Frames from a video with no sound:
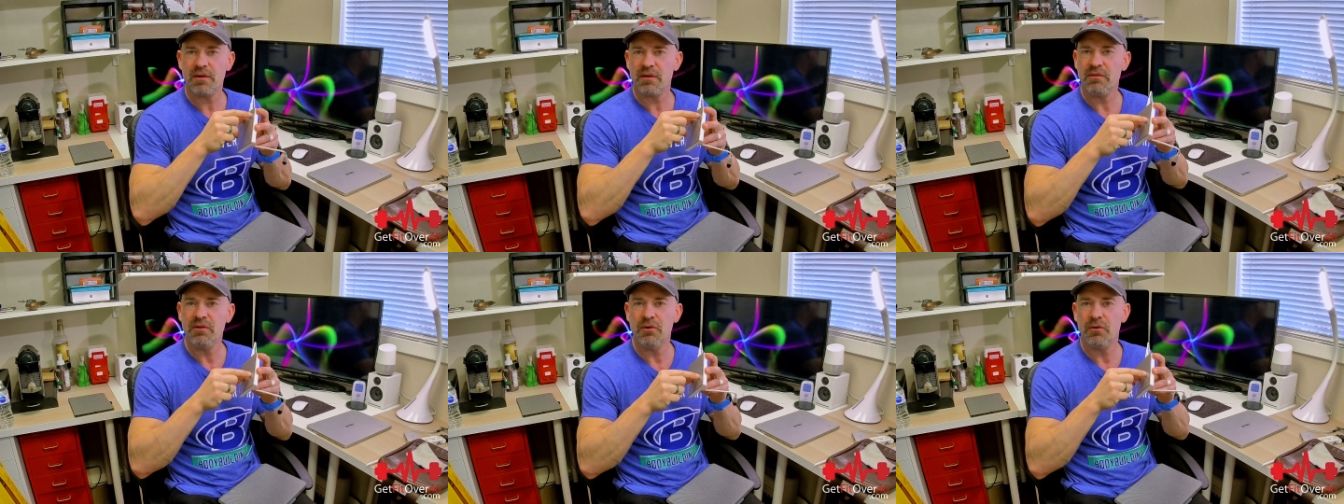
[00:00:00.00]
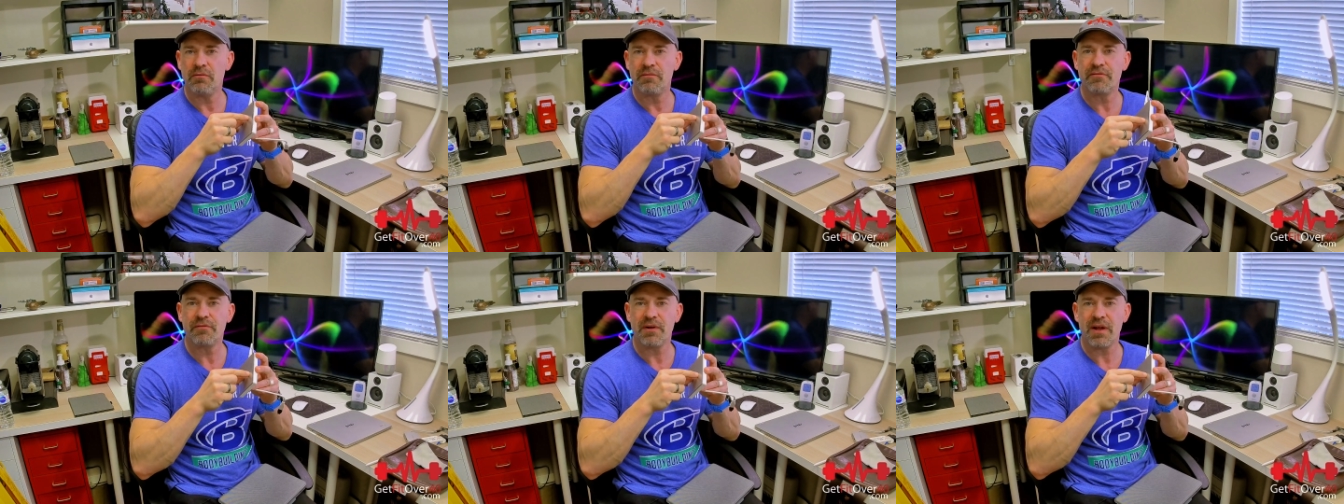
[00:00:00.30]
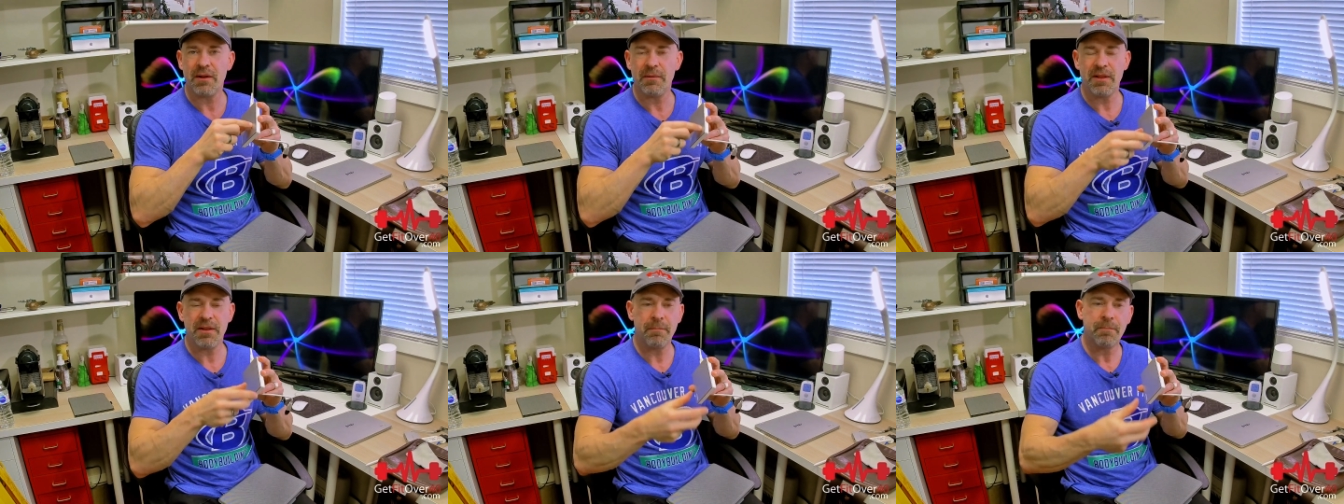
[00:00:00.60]
you know,
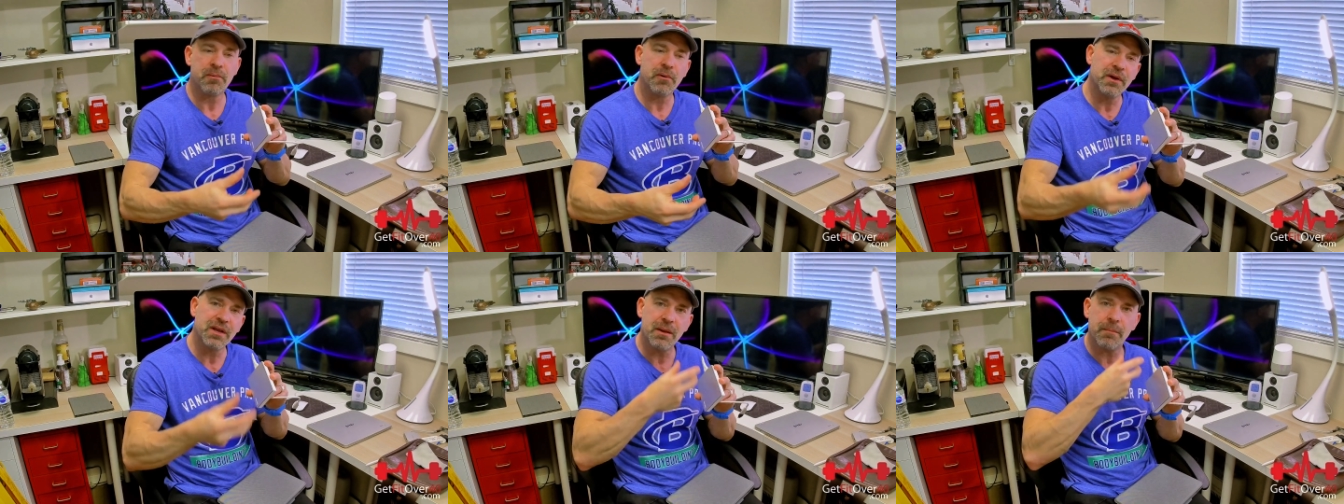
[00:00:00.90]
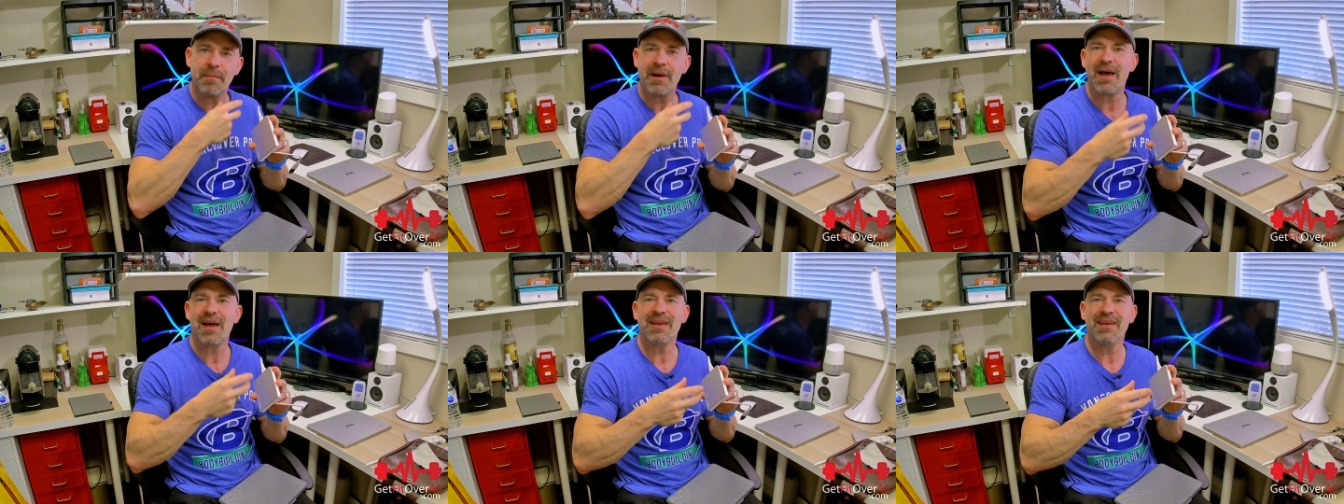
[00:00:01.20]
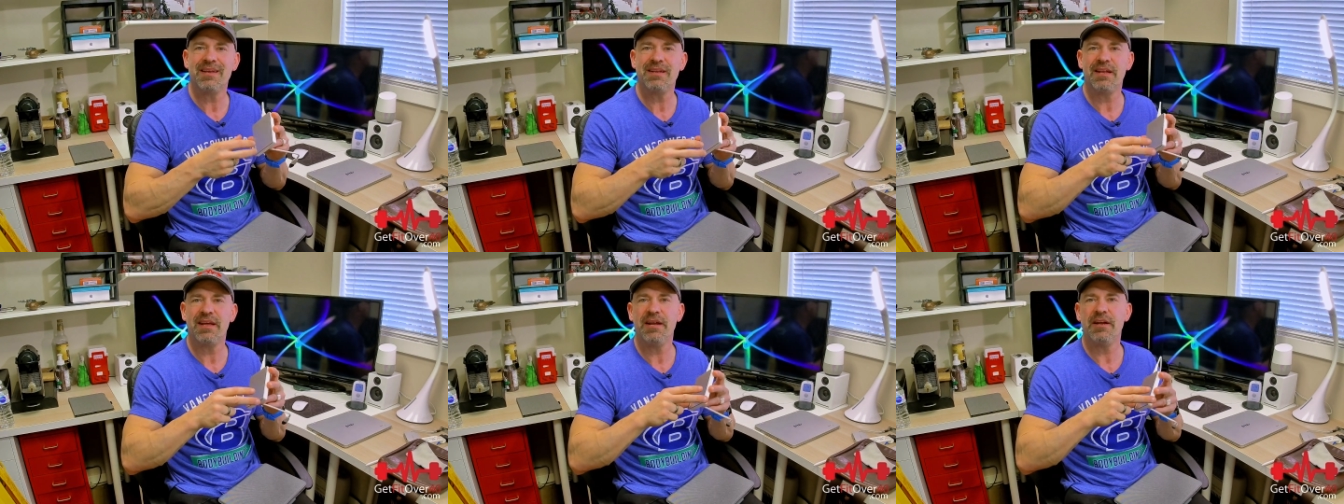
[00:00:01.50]
and then bring it back
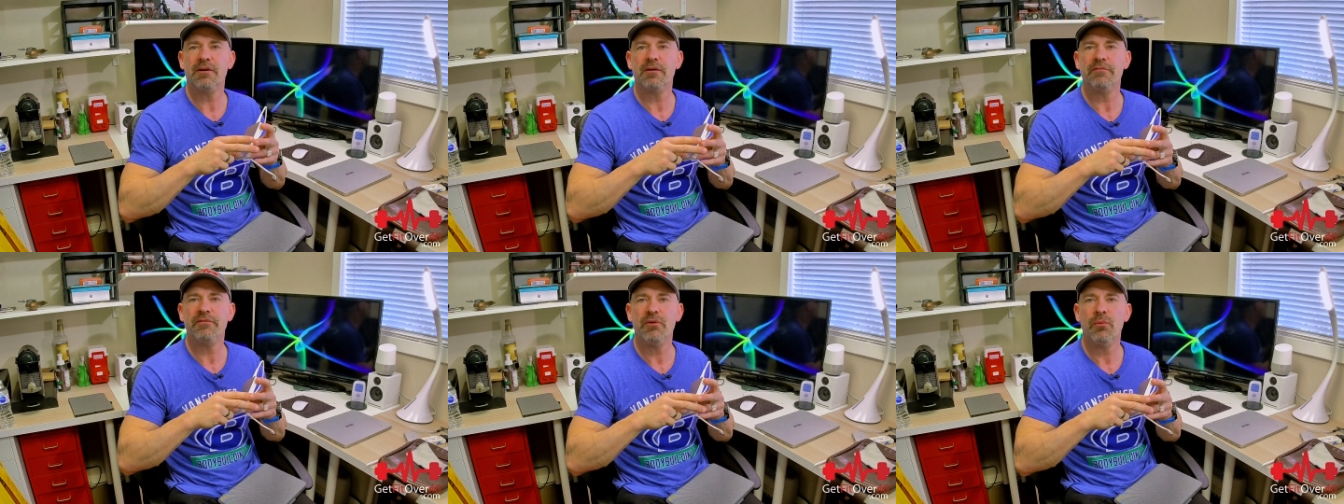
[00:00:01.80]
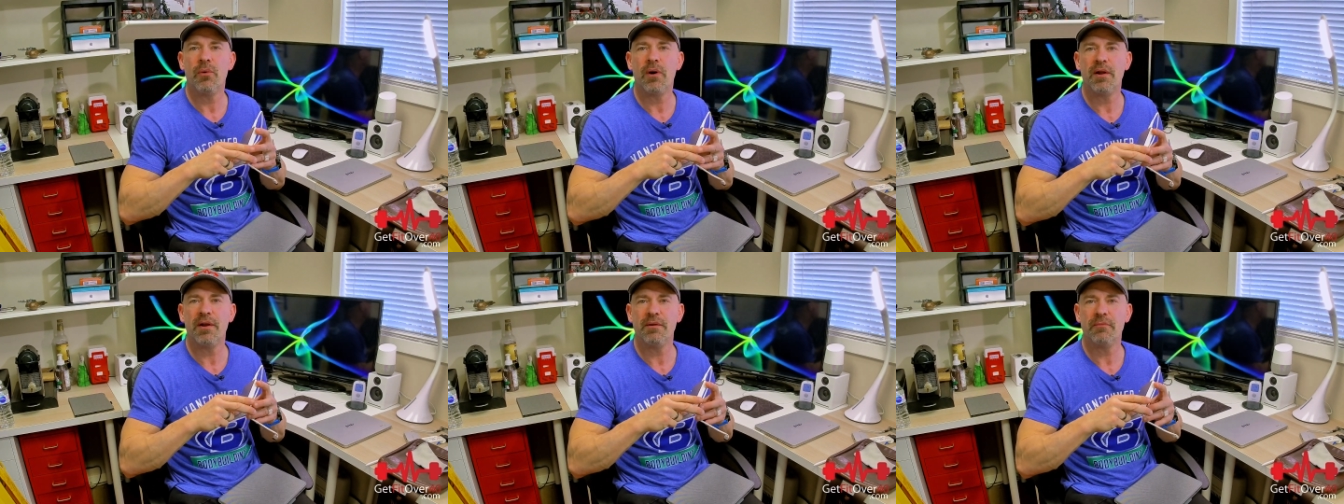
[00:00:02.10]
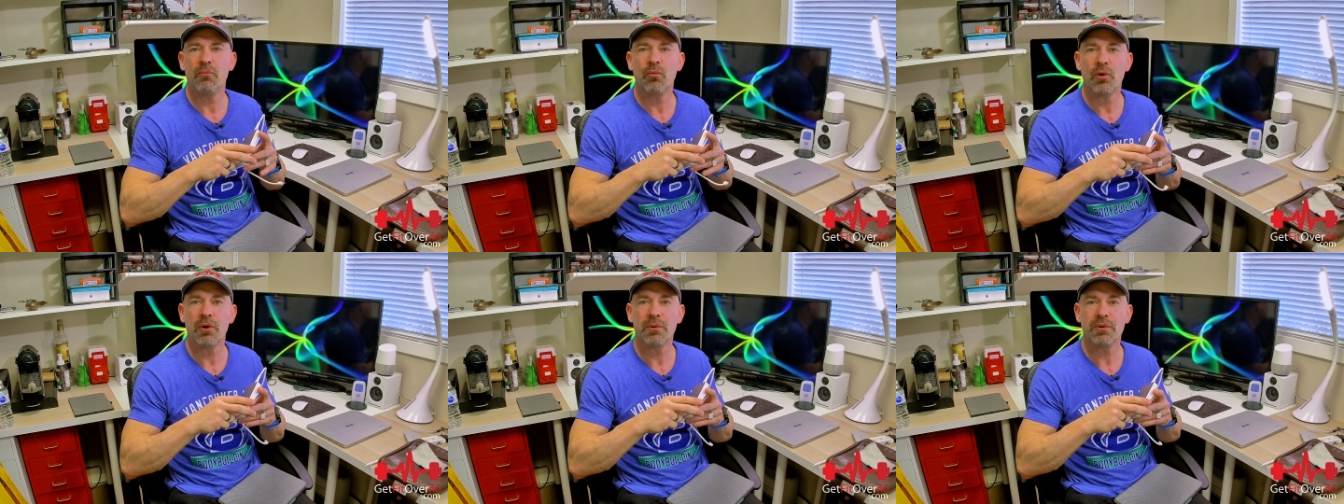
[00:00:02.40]
in later if you want to
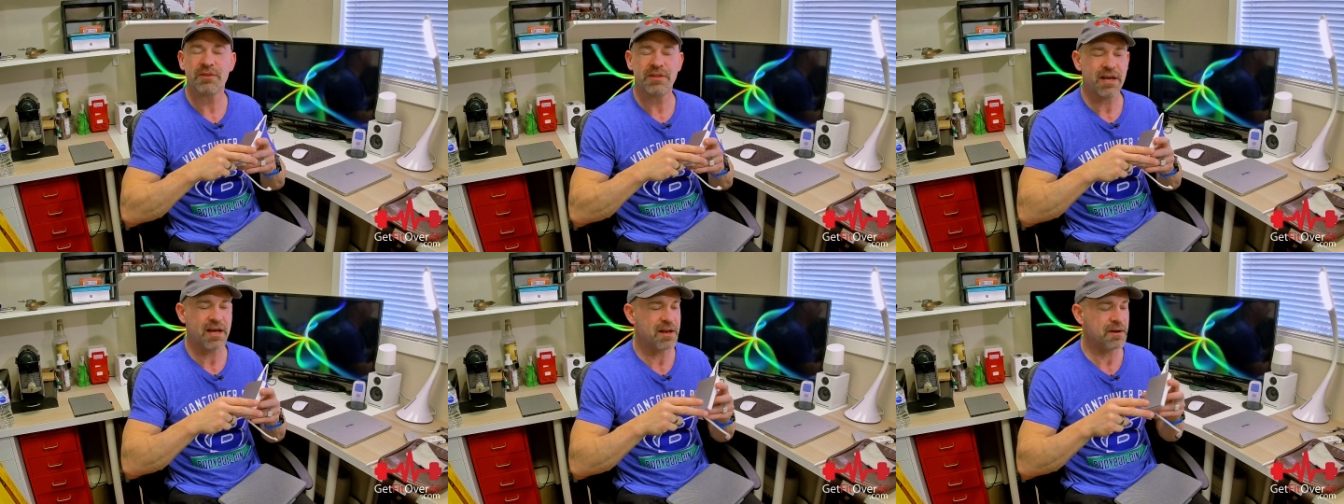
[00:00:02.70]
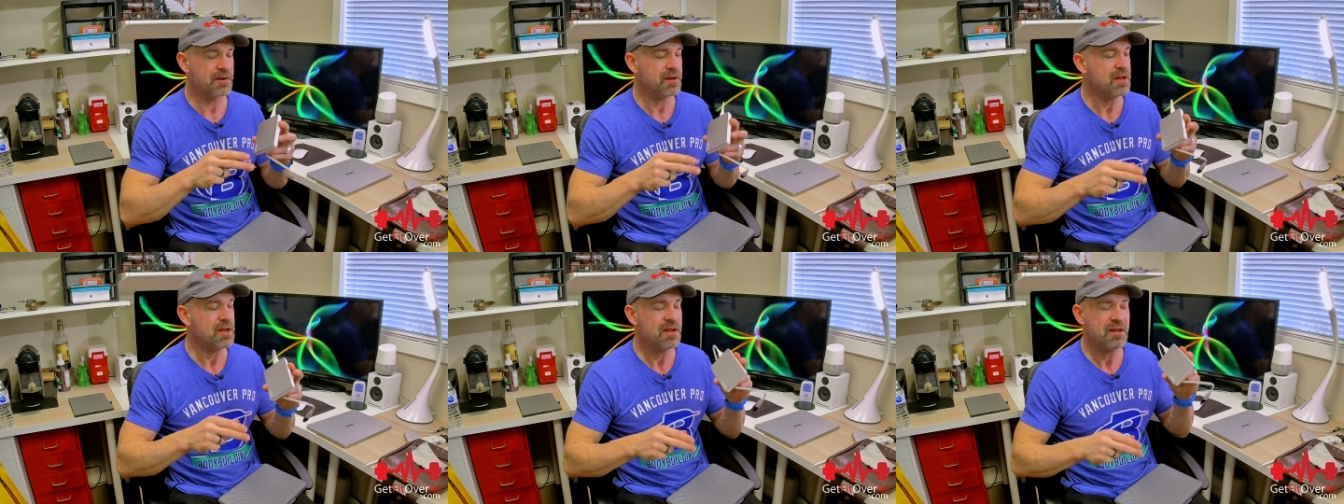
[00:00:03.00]
work with that,